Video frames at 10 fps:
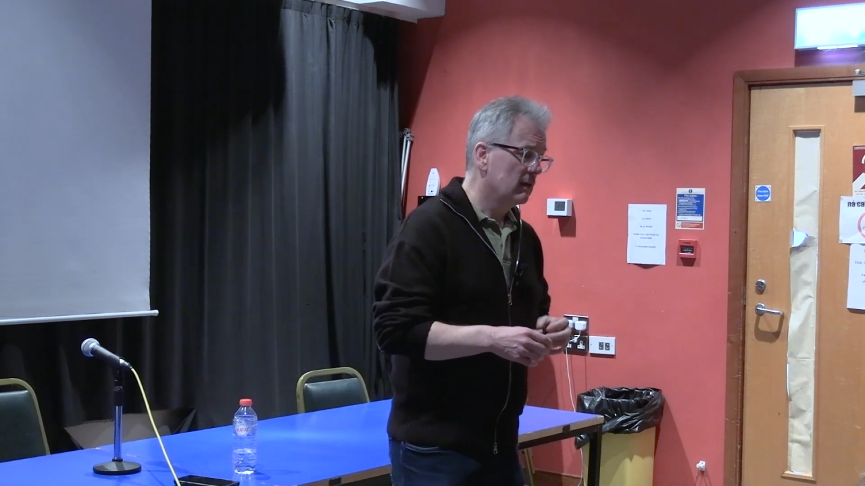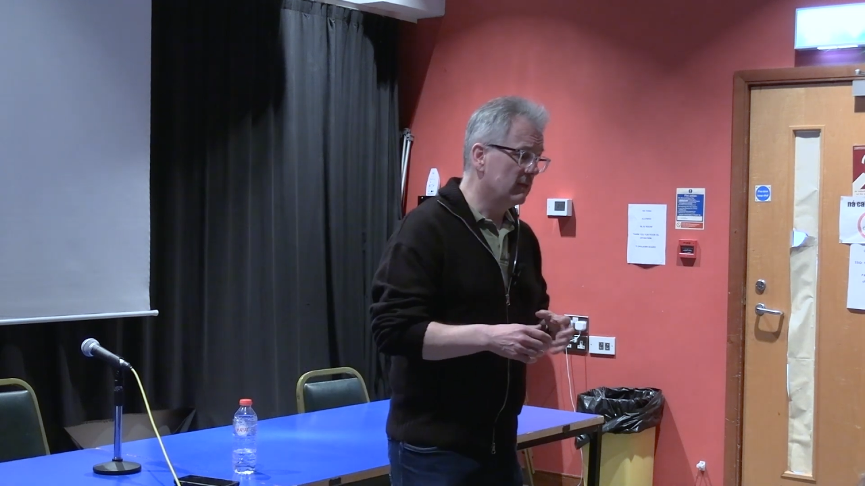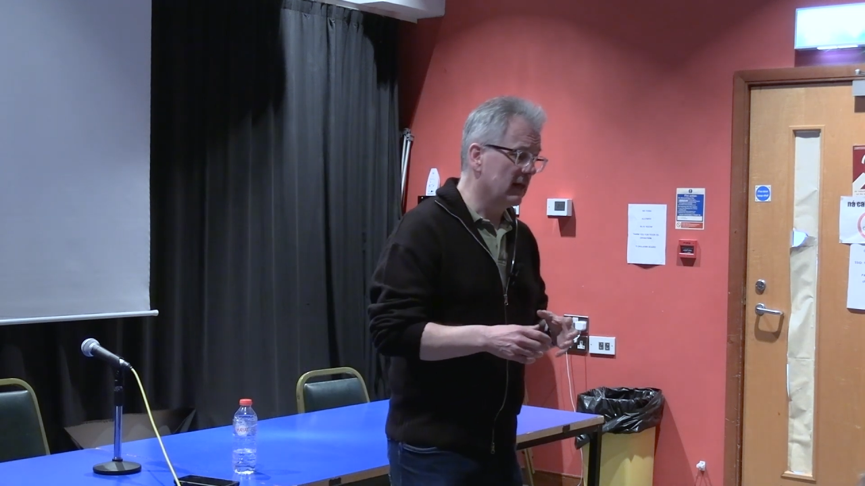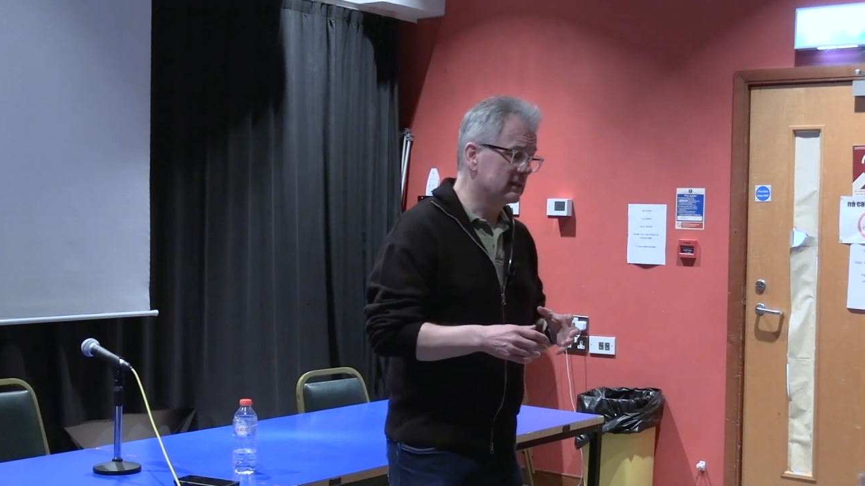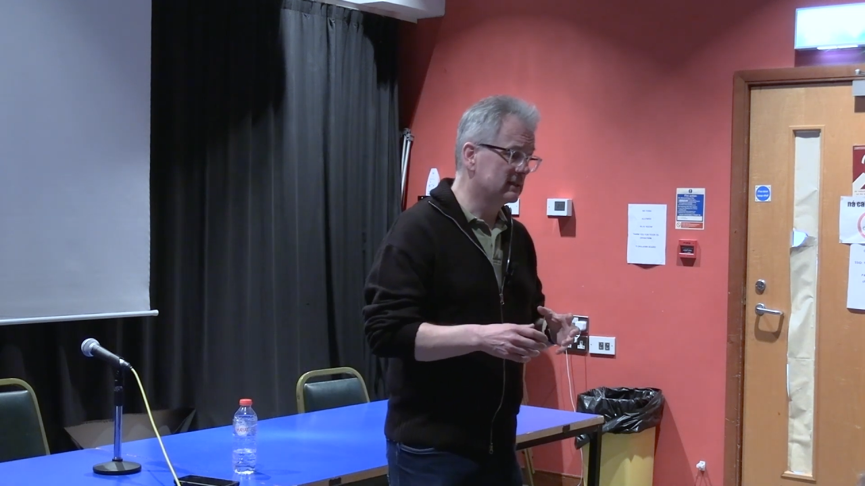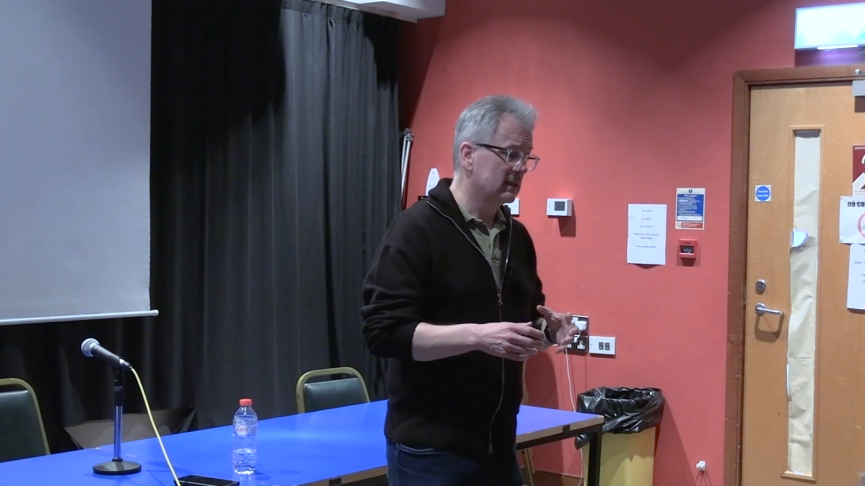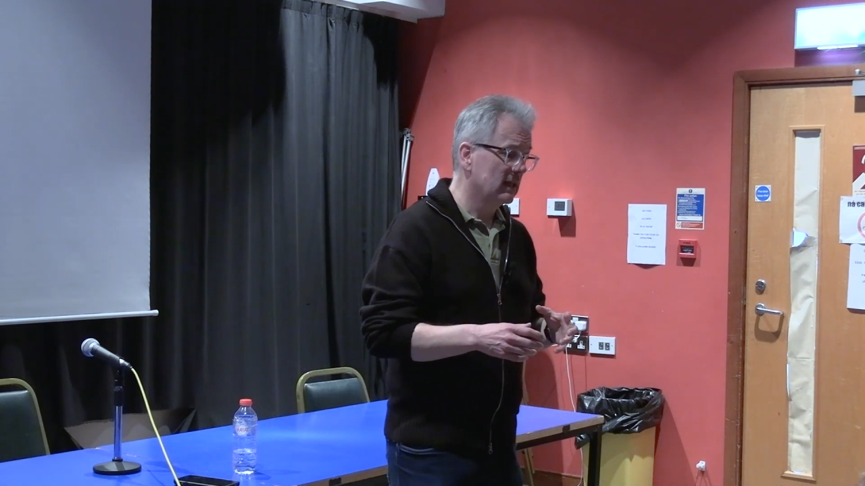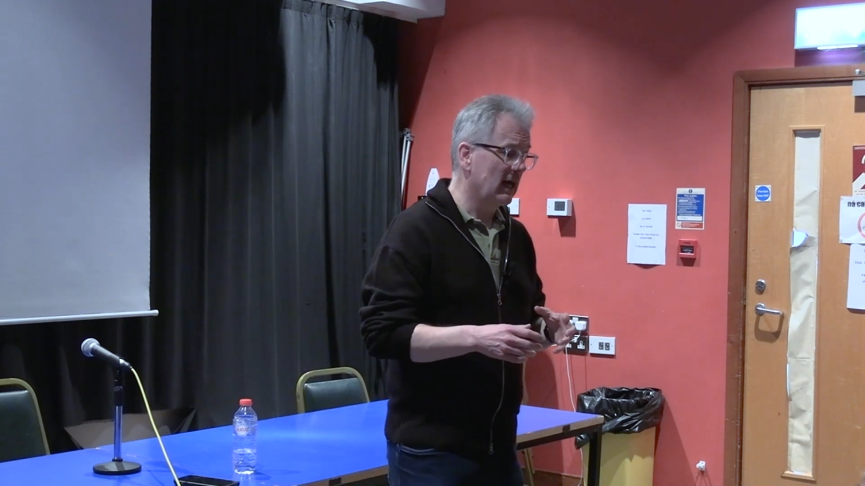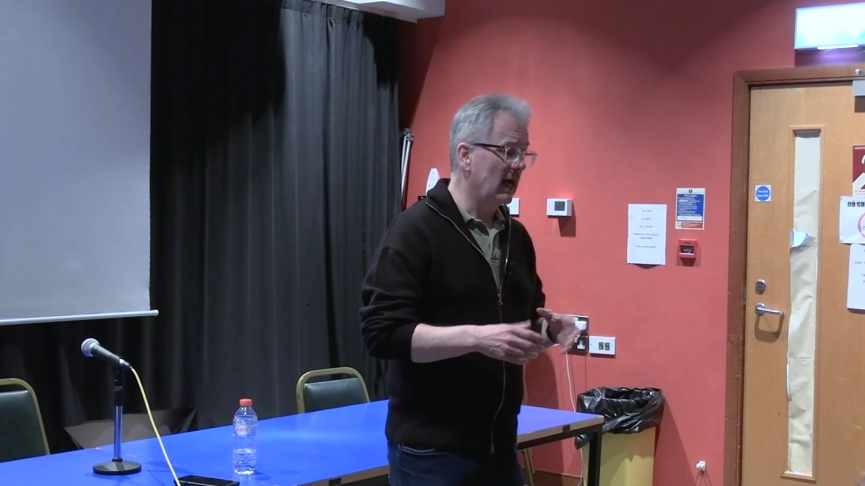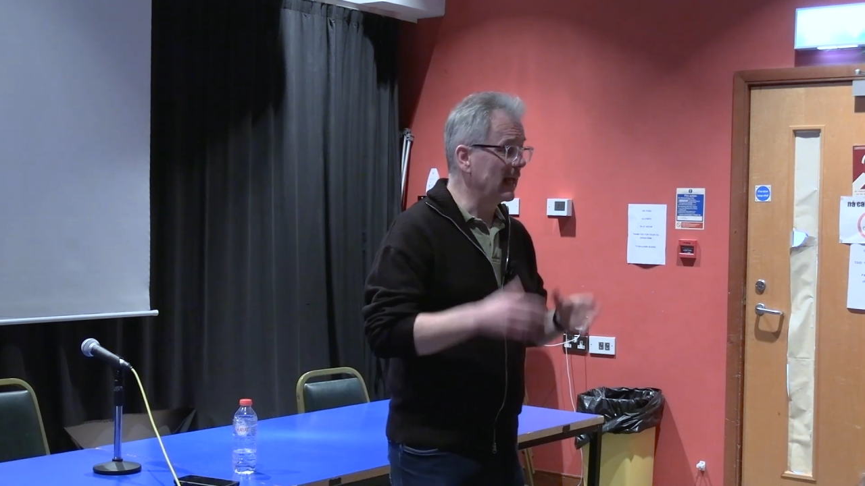that
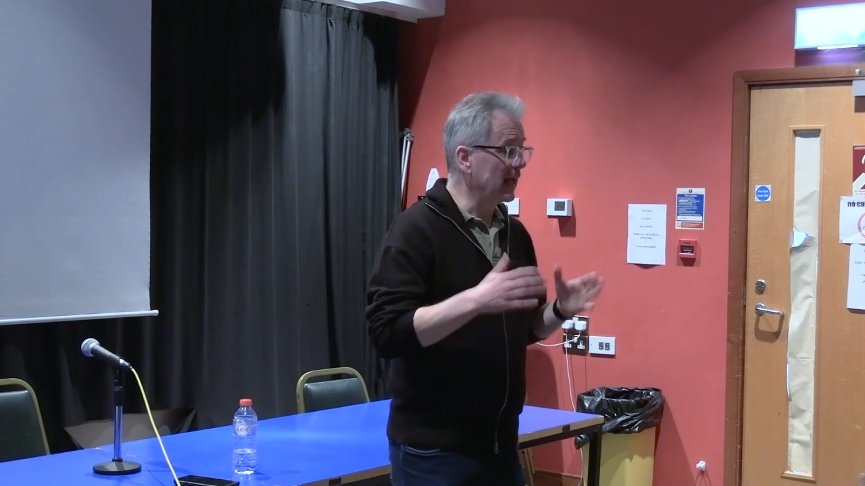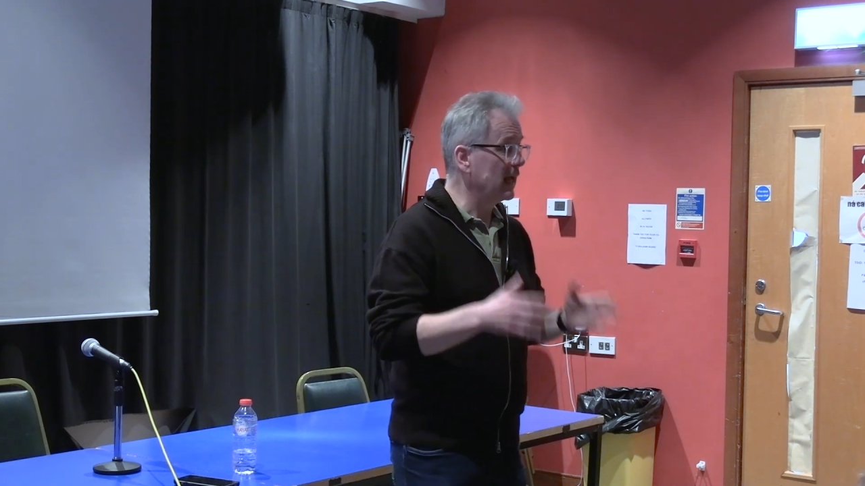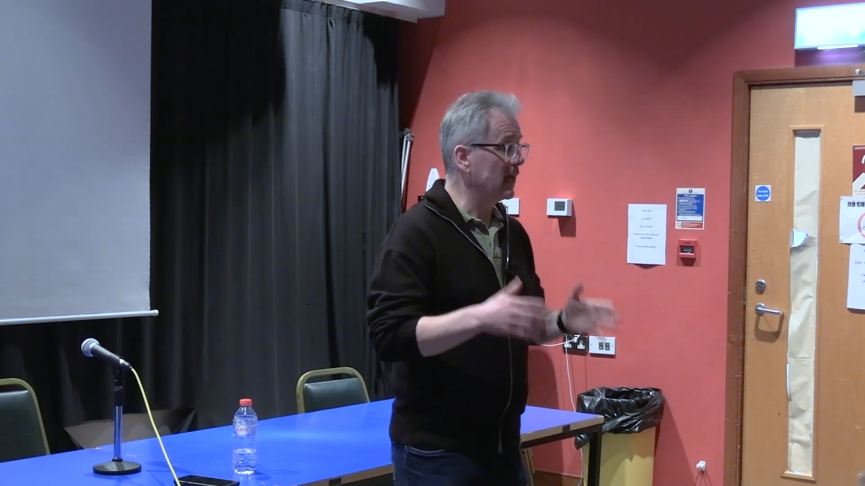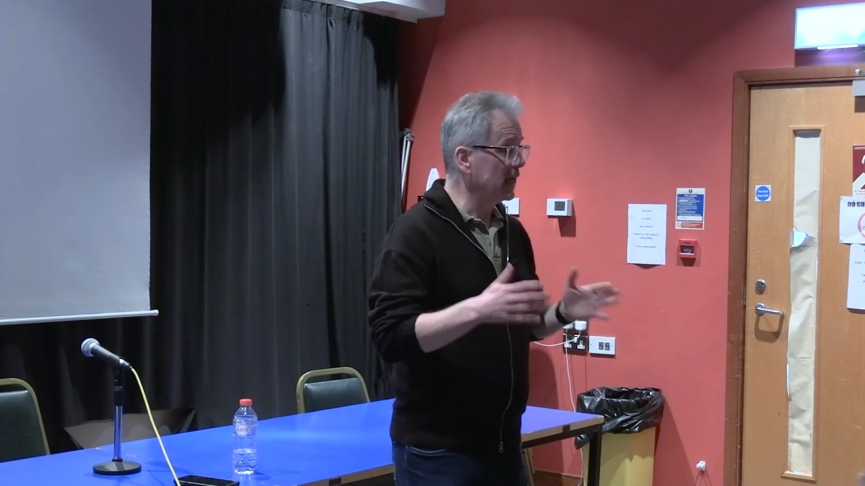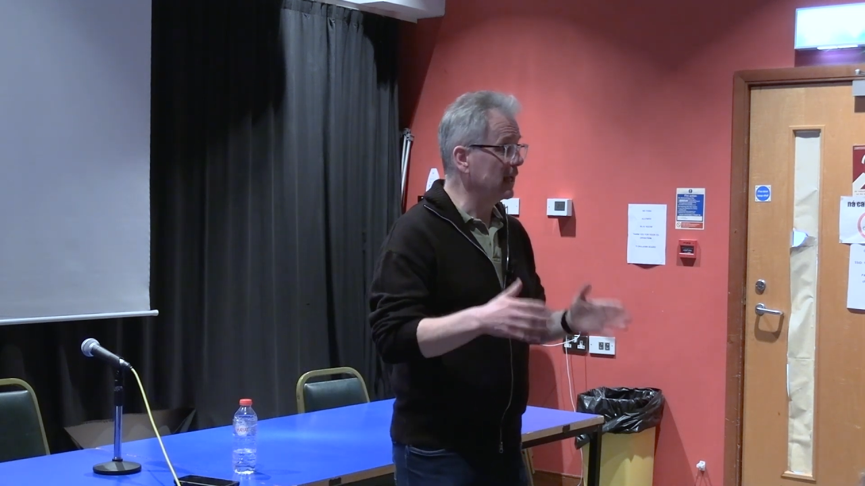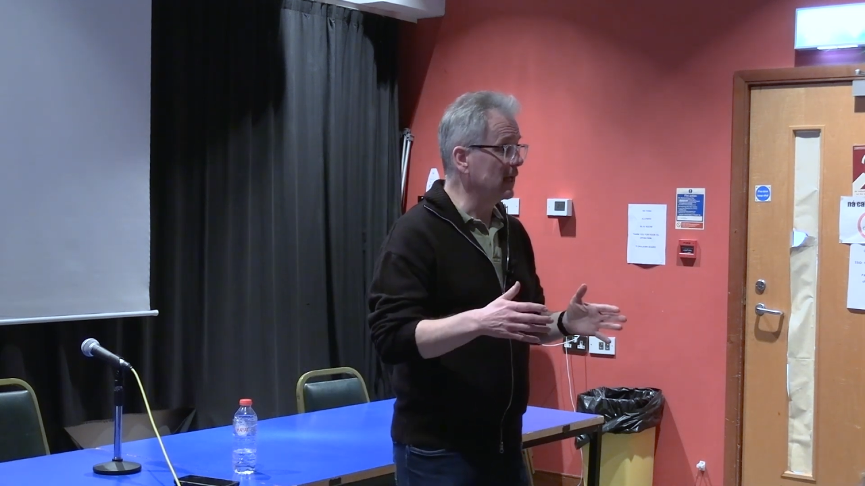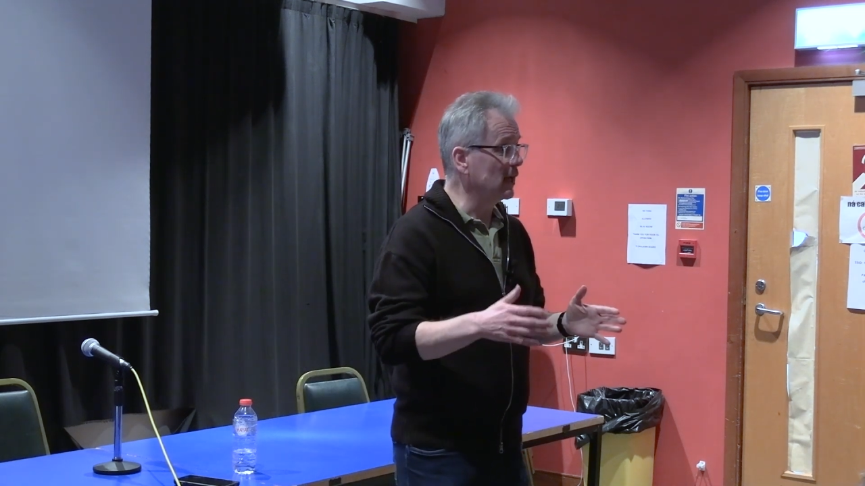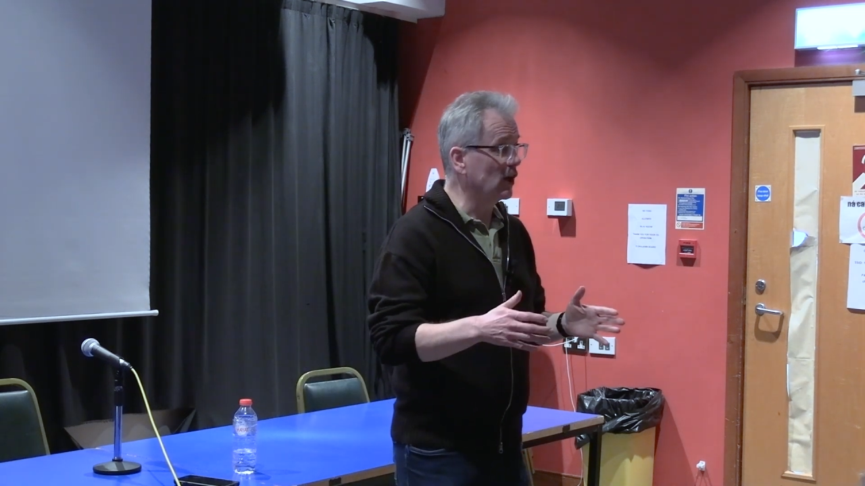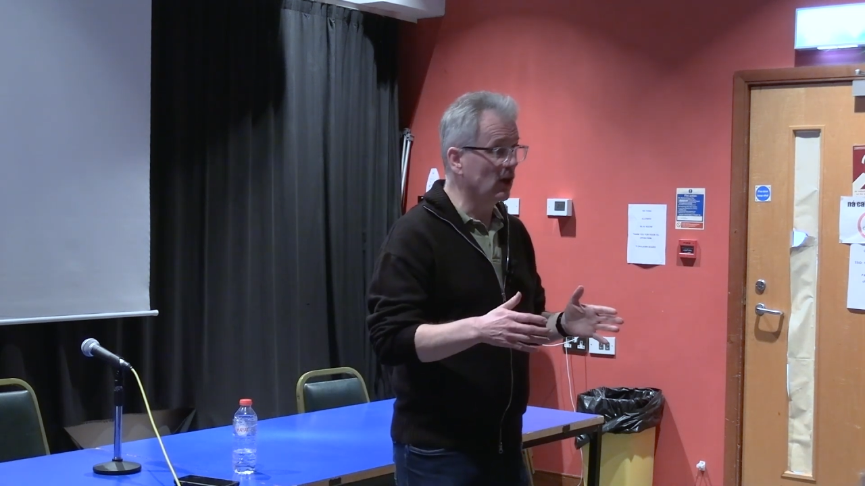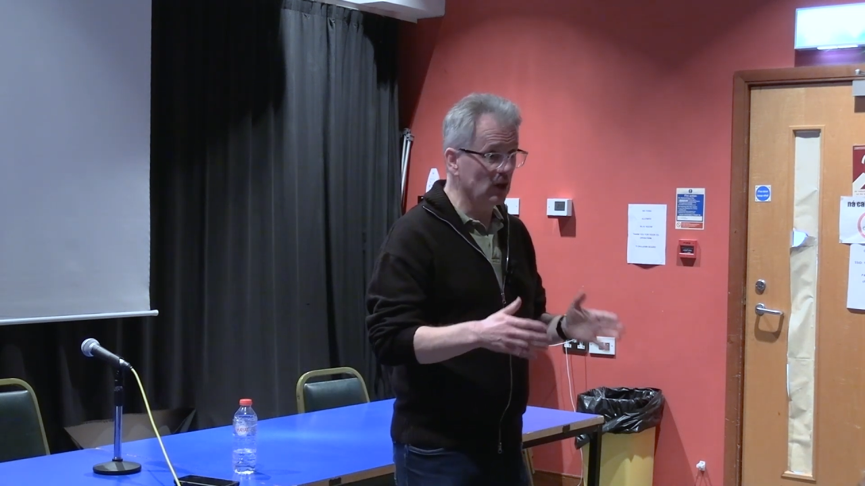
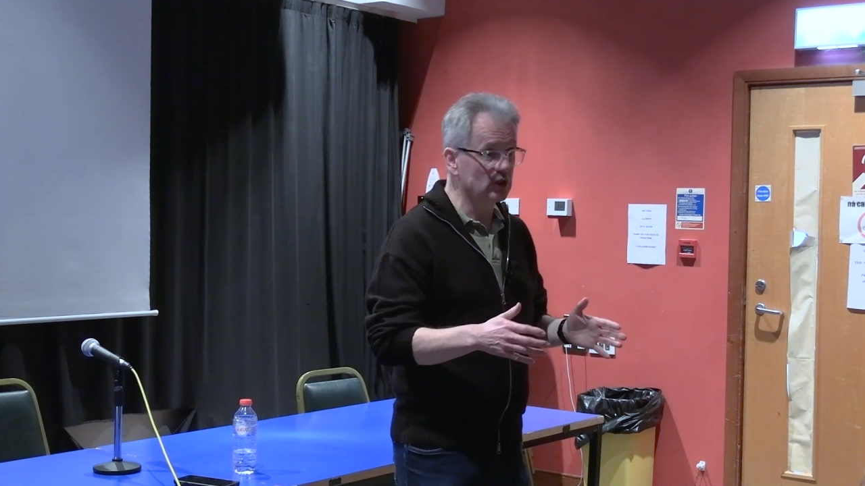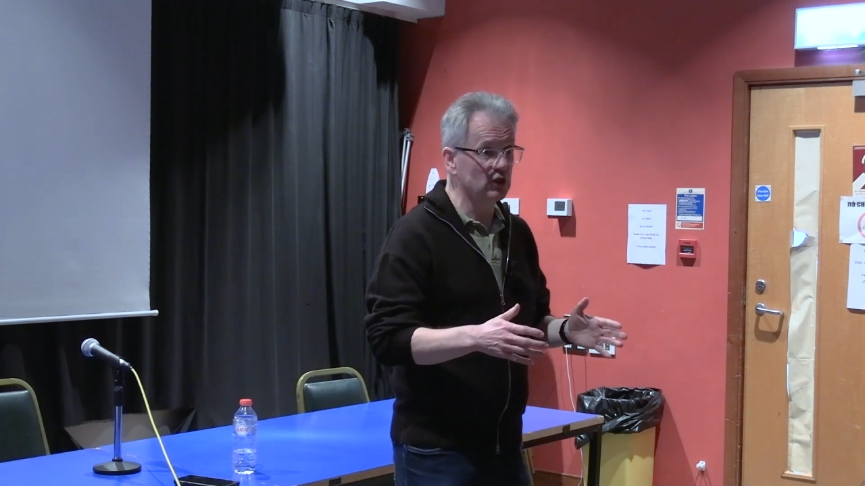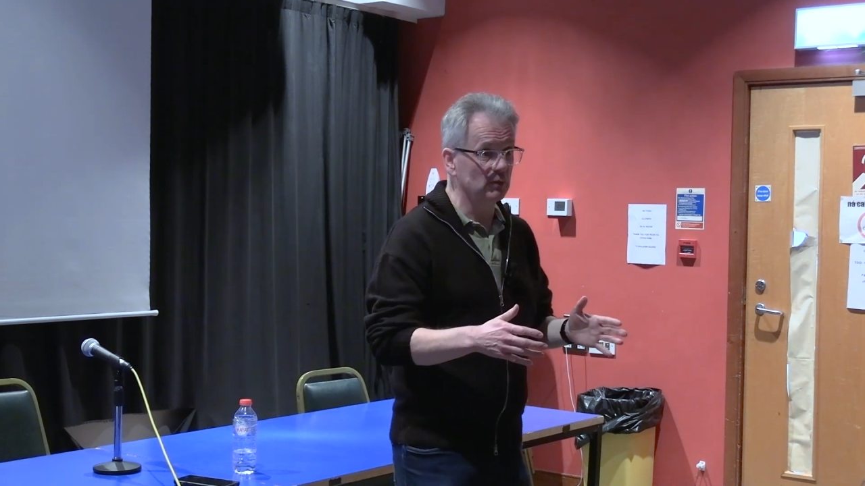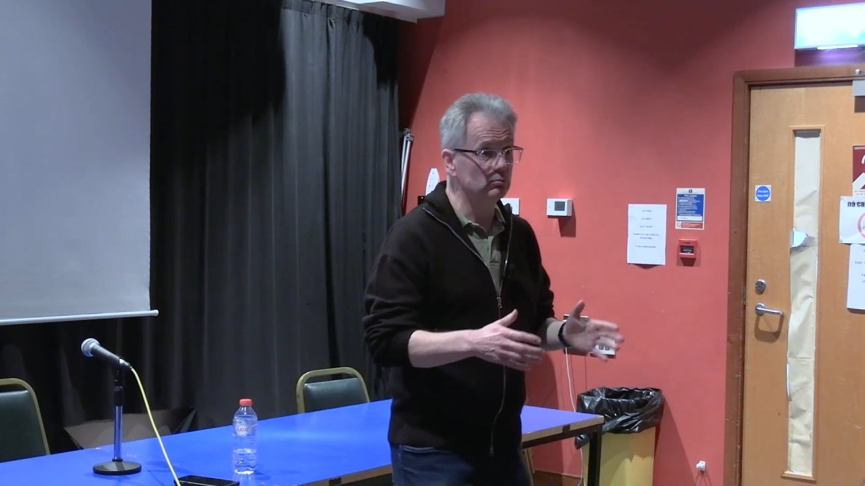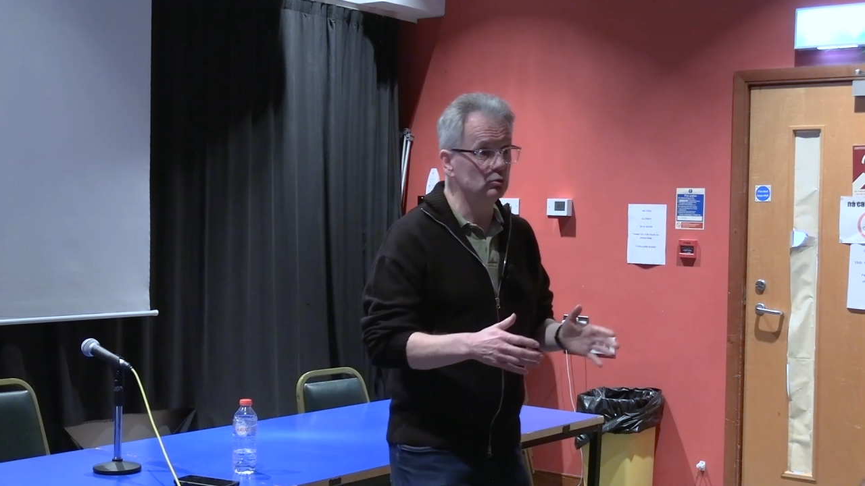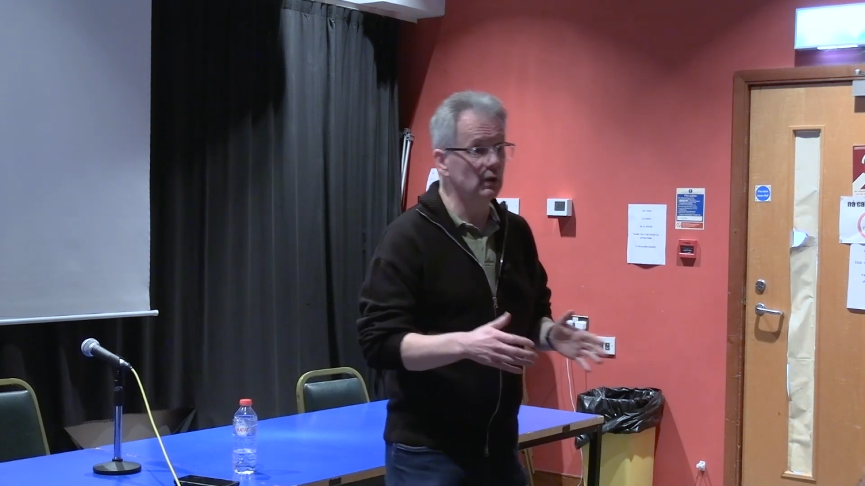A.E. got some